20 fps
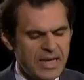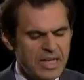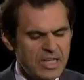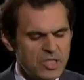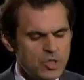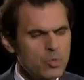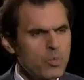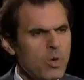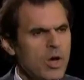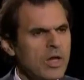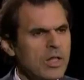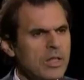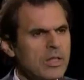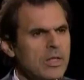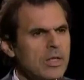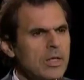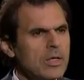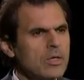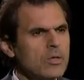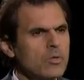that as well.
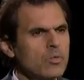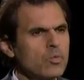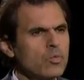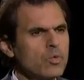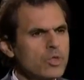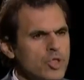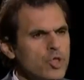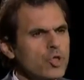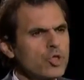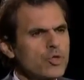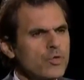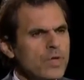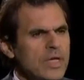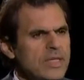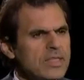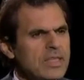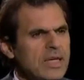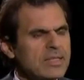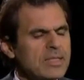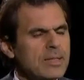Would you
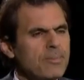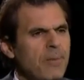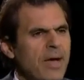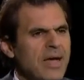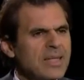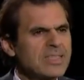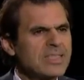agree that the